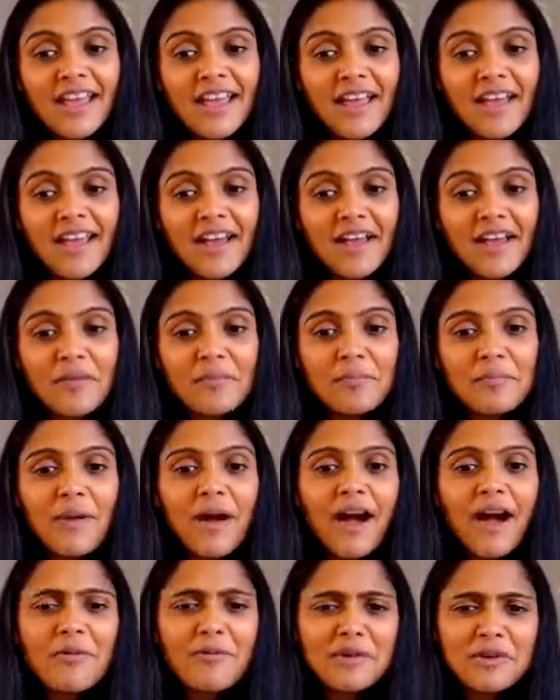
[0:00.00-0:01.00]
I
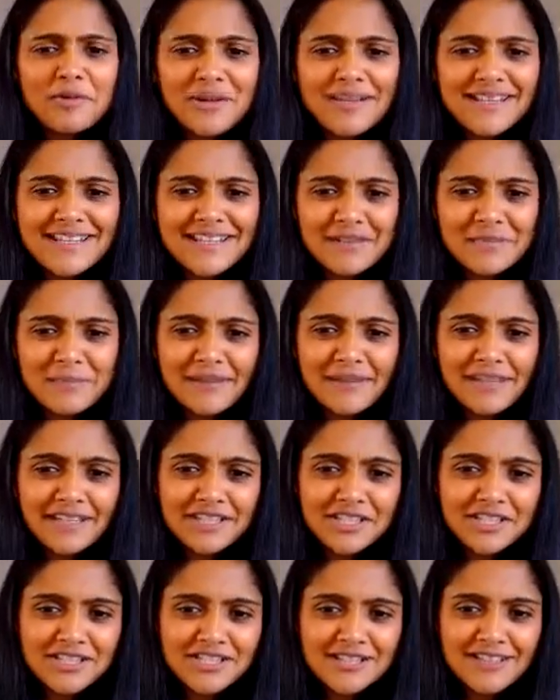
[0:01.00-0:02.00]
want to be near the
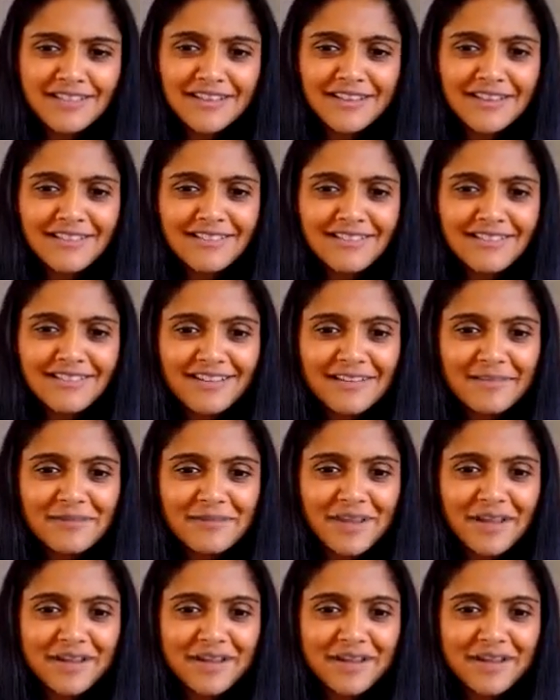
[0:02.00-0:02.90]
beach, so I want to go